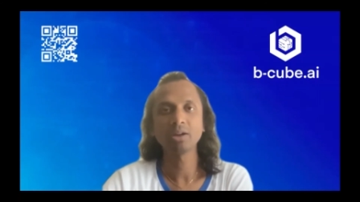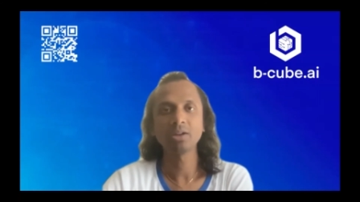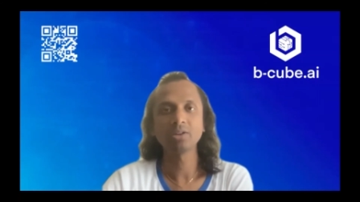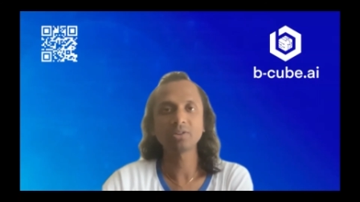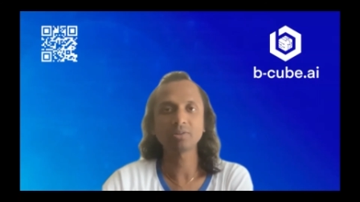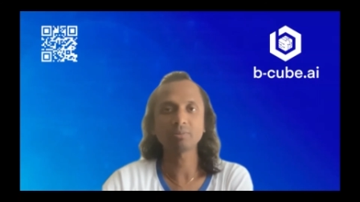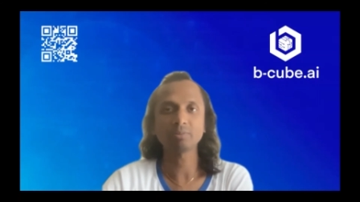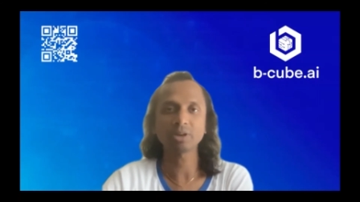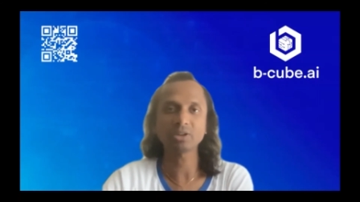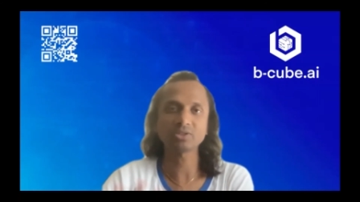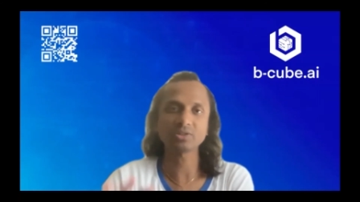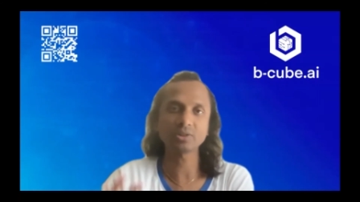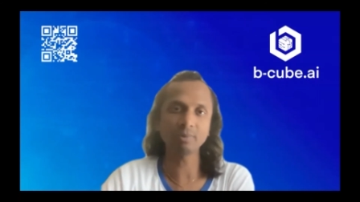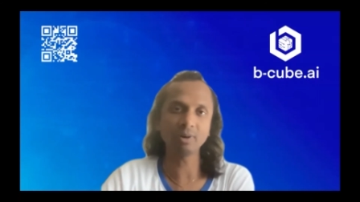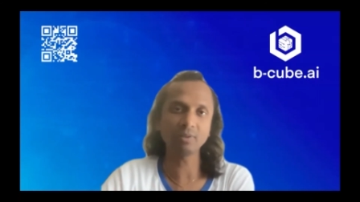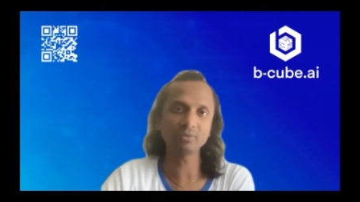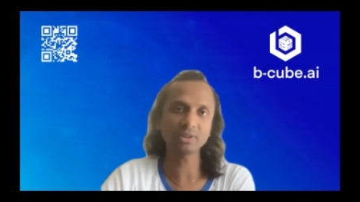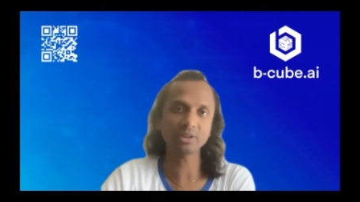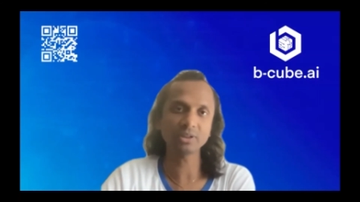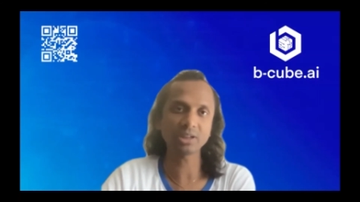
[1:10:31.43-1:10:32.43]
So, but some
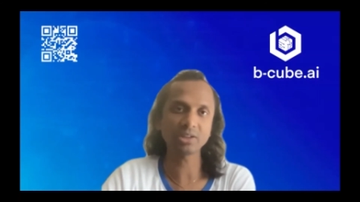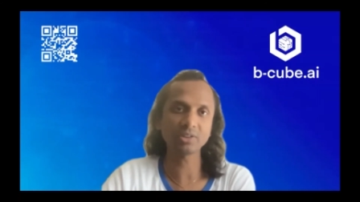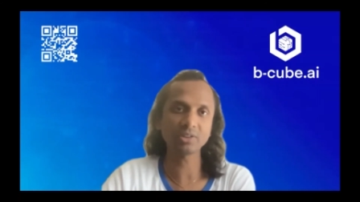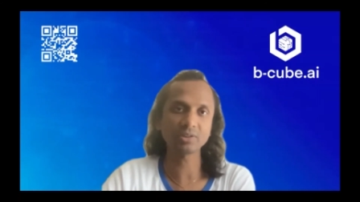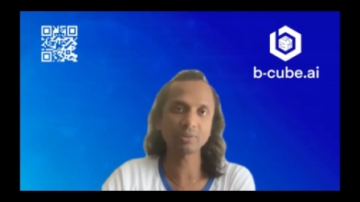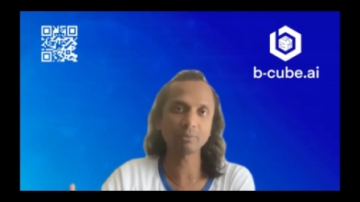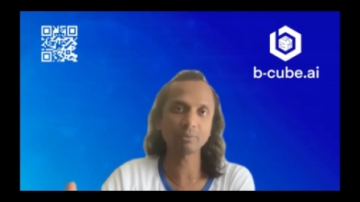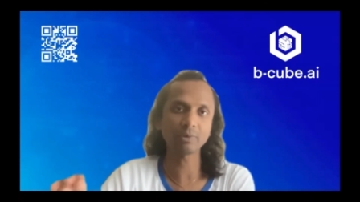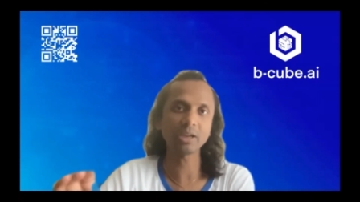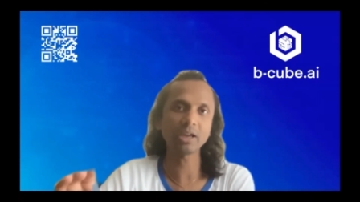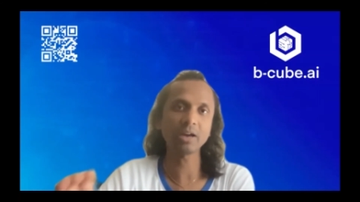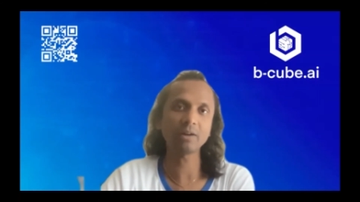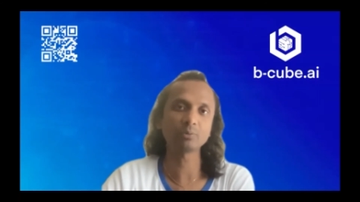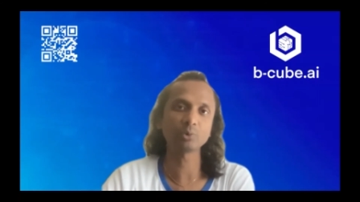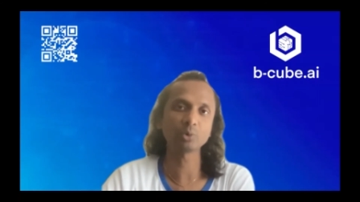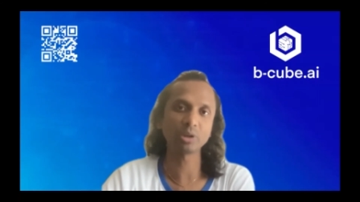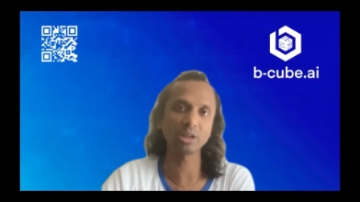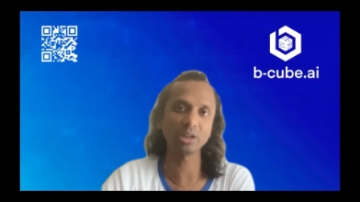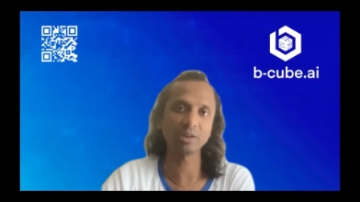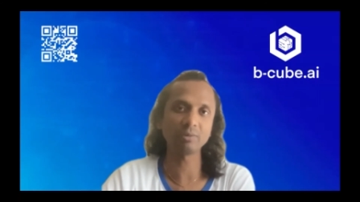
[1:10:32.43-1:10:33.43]
of the things, if we have
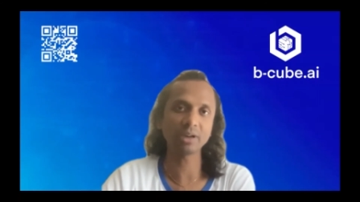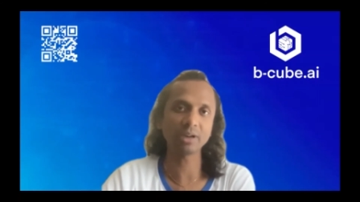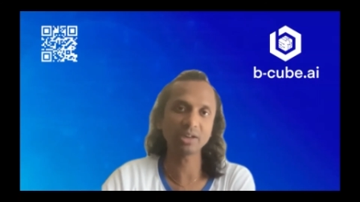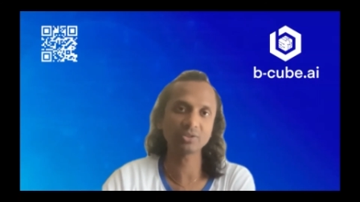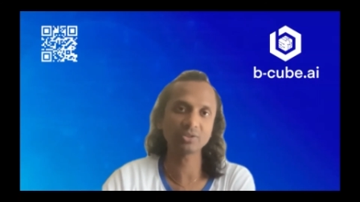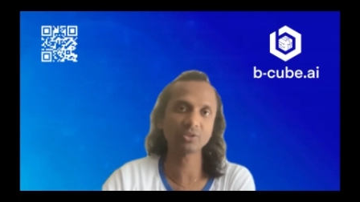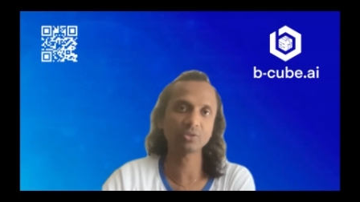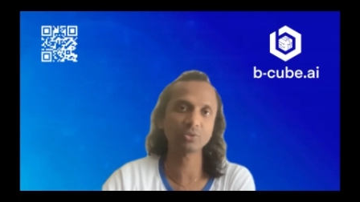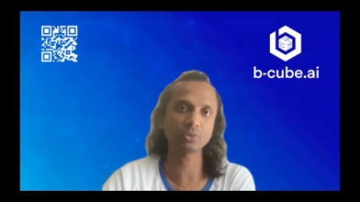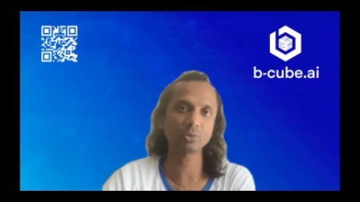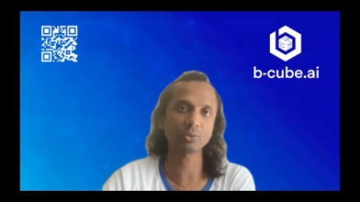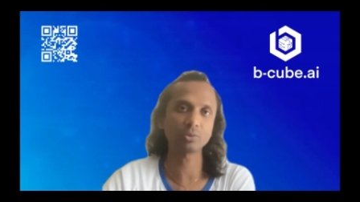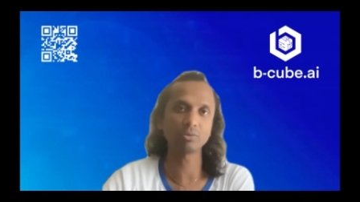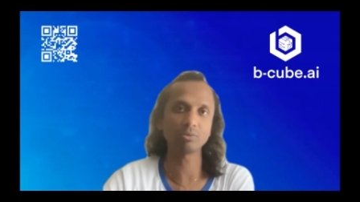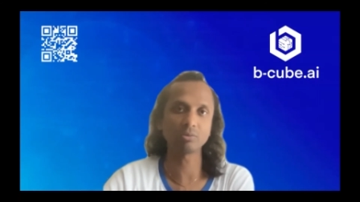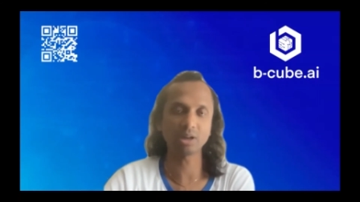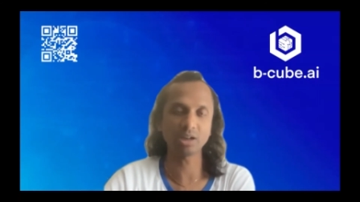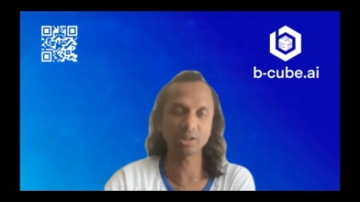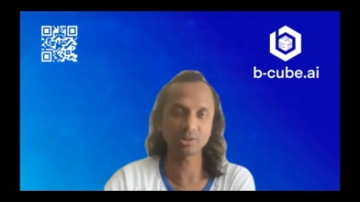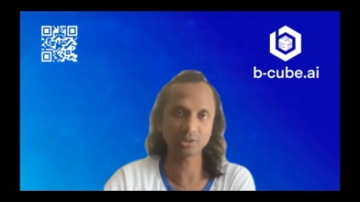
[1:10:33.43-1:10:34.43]
to give access
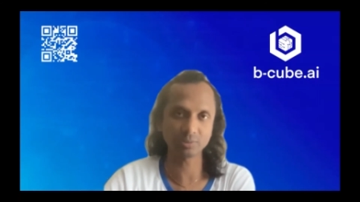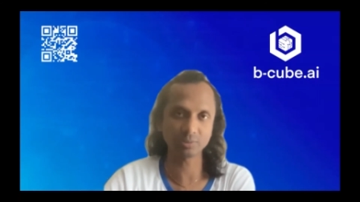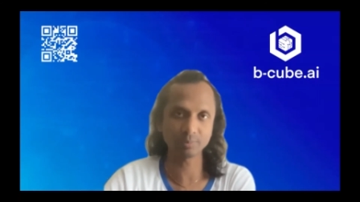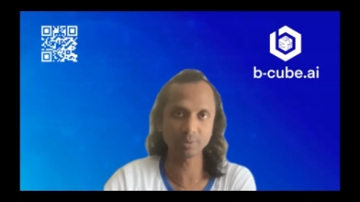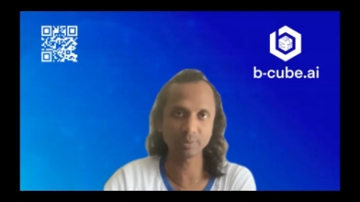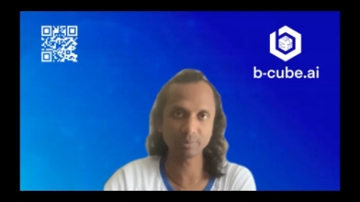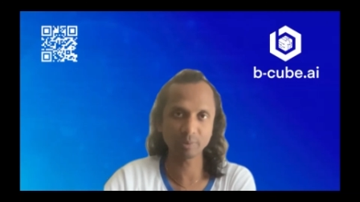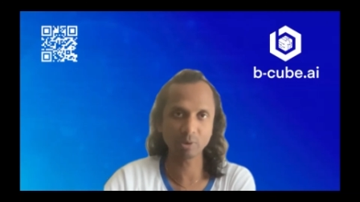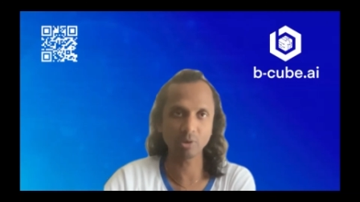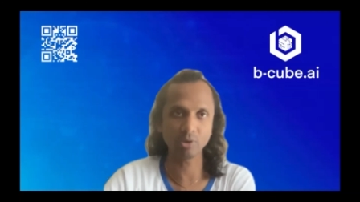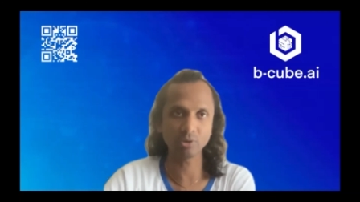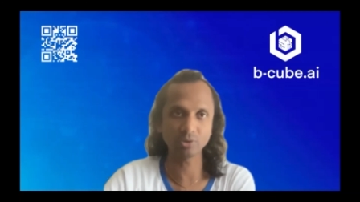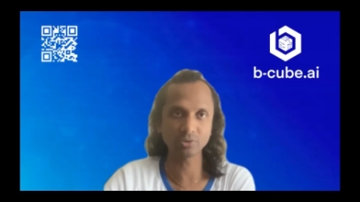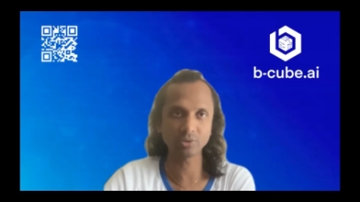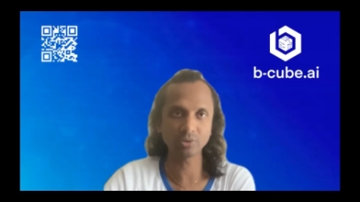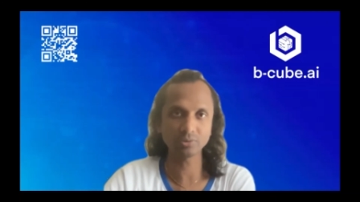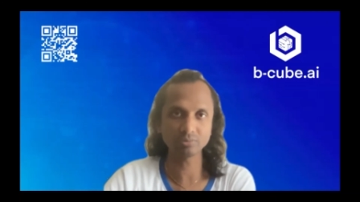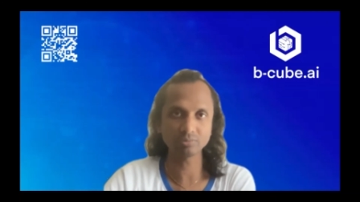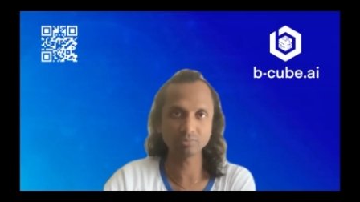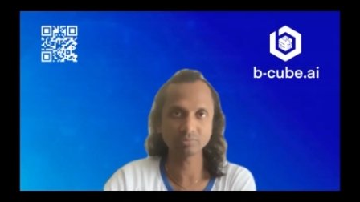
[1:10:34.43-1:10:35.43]
to other people
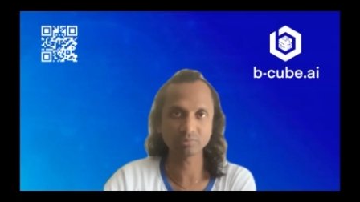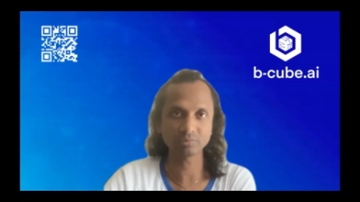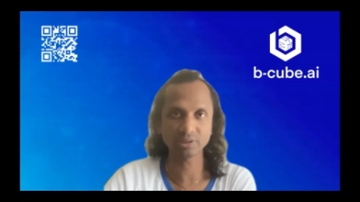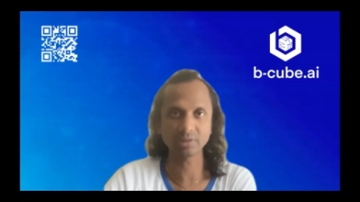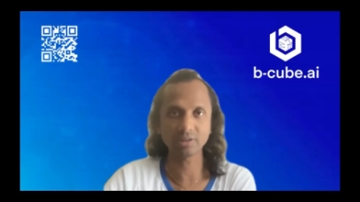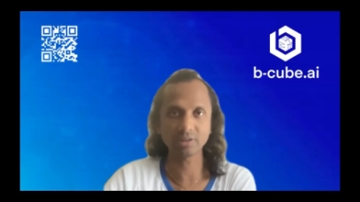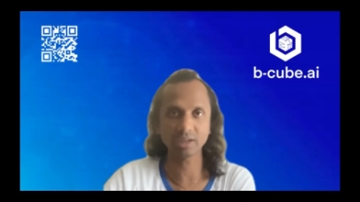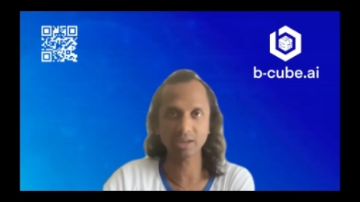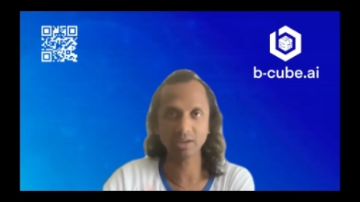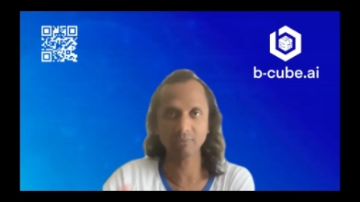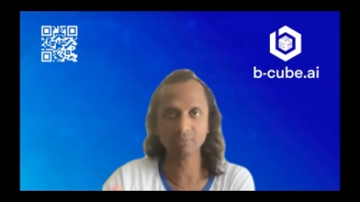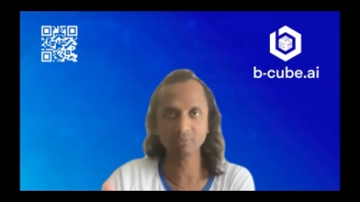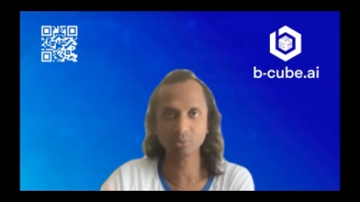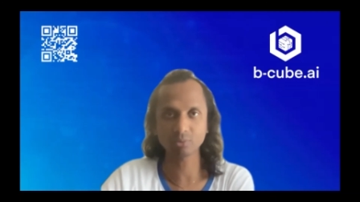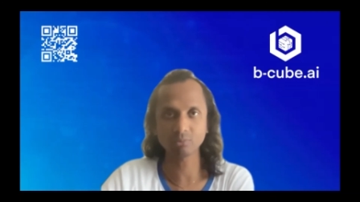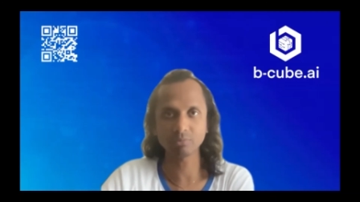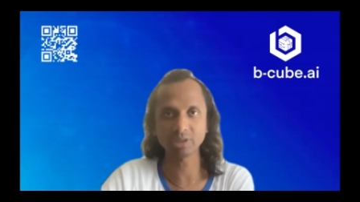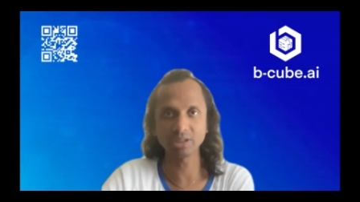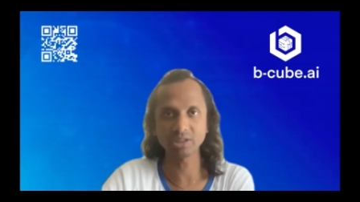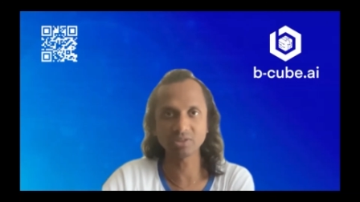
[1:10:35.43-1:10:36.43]
also, then they have to
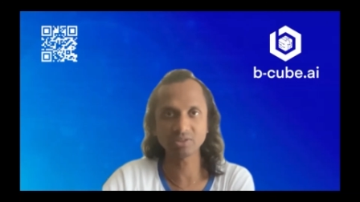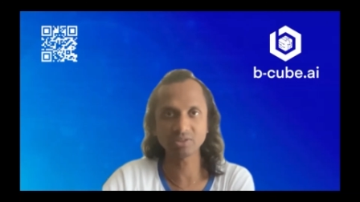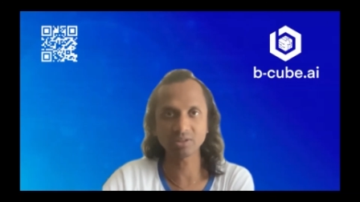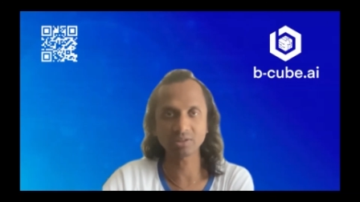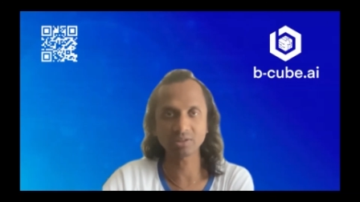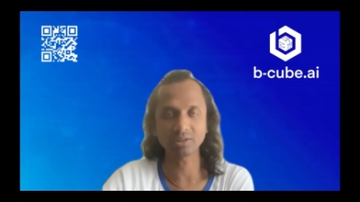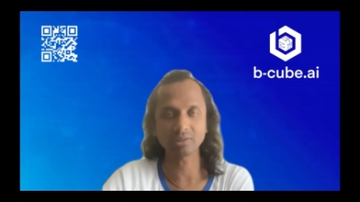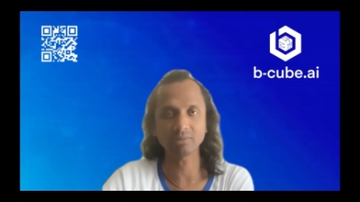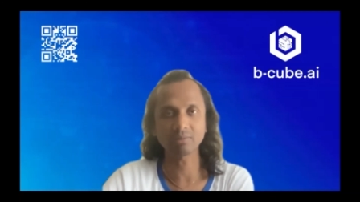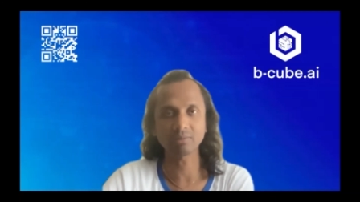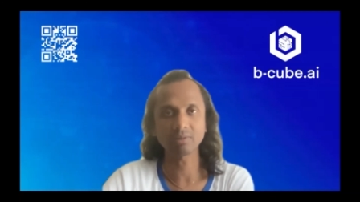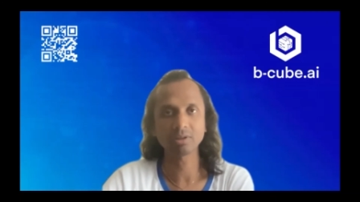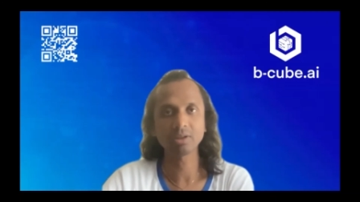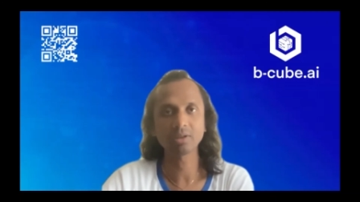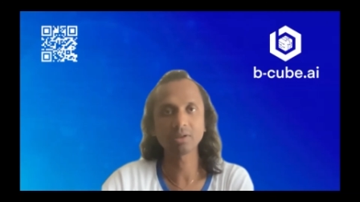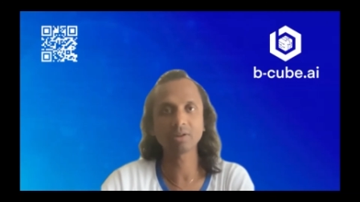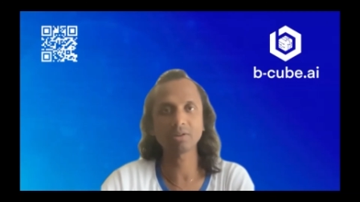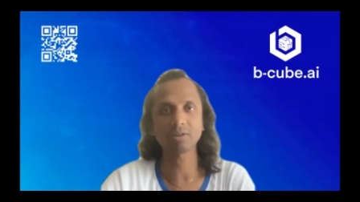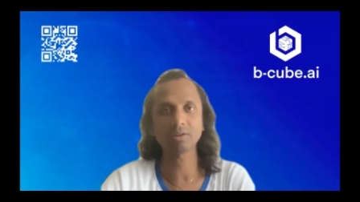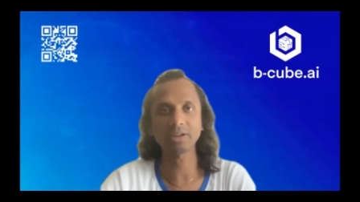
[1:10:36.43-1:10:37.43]
meet certain
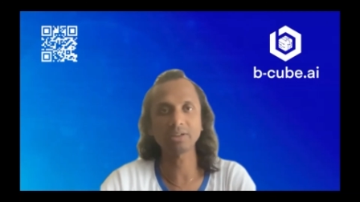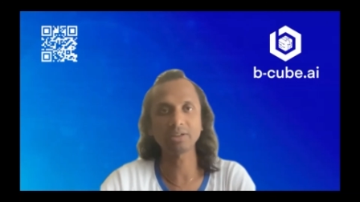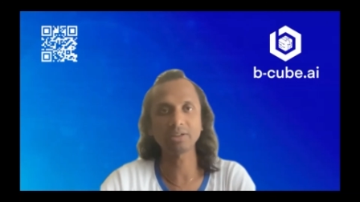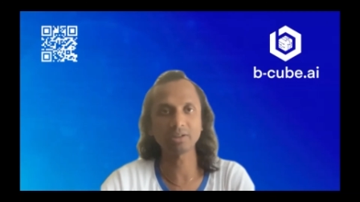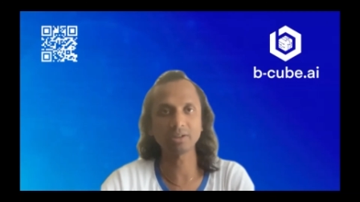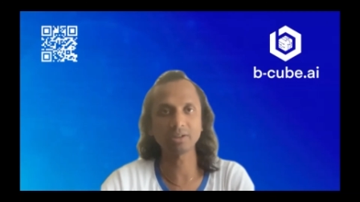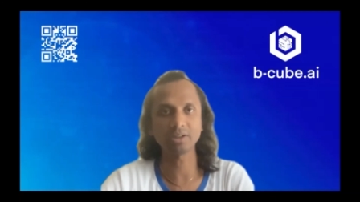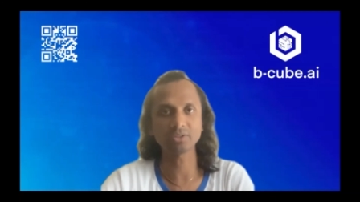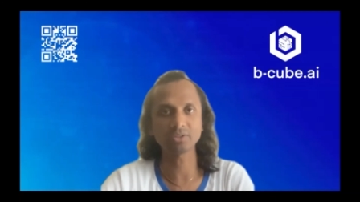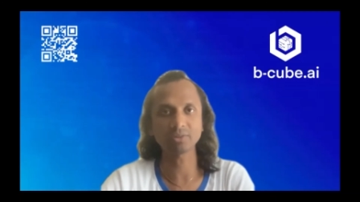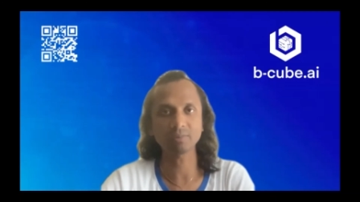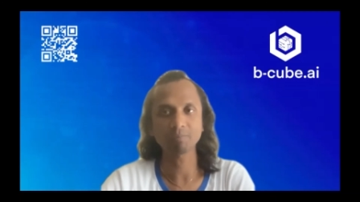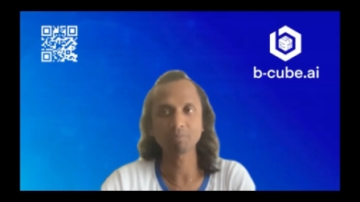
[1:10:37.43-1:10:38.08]
criteria.